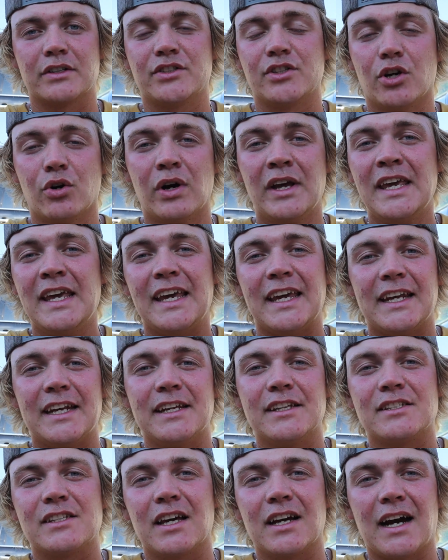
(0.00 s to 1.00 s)
So it
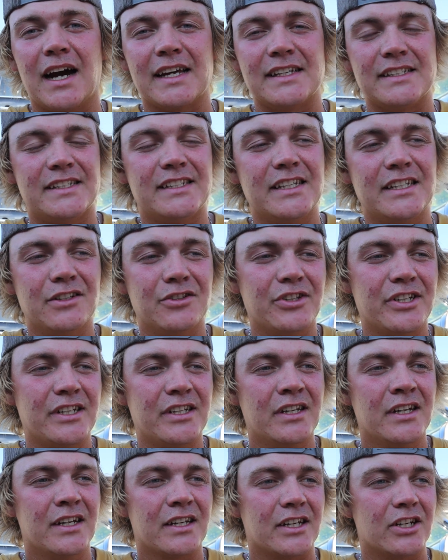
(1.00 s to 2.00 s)
is
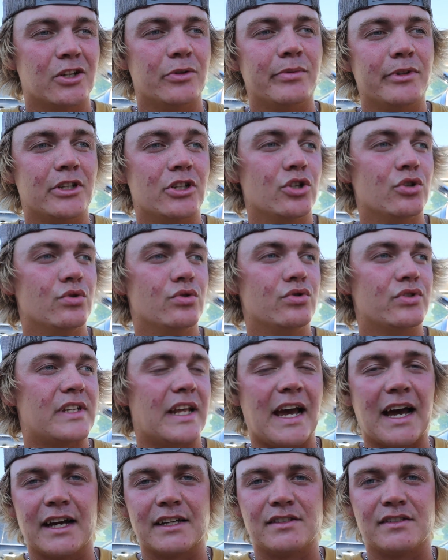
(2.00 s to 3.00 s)
ideally going to be used
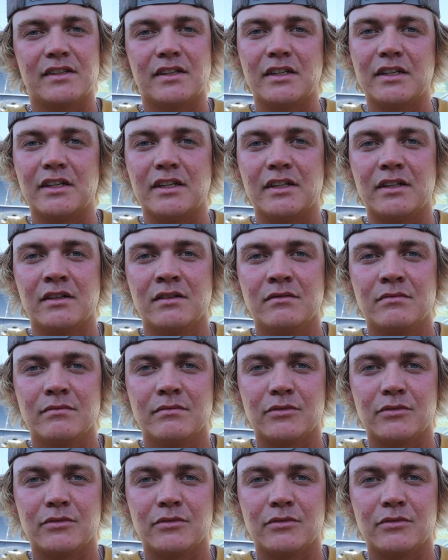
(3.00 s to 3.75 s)
as the